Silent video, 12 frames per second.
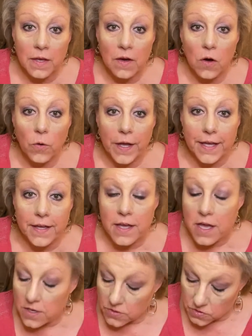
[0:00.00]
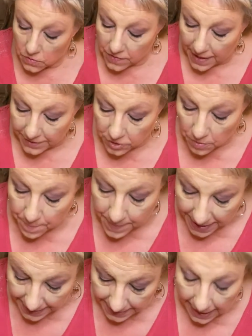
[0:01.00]
Okay, so then your
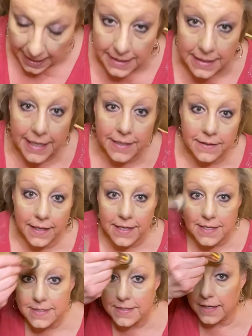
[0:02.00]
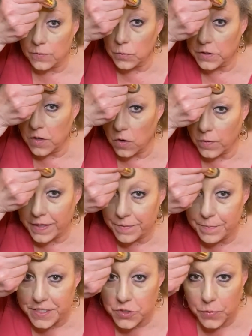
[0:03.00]
main highlight, like I said, would go in
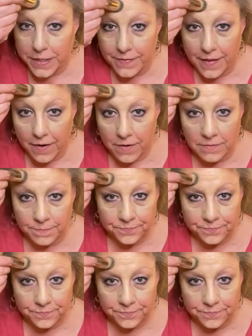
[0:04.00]
between there.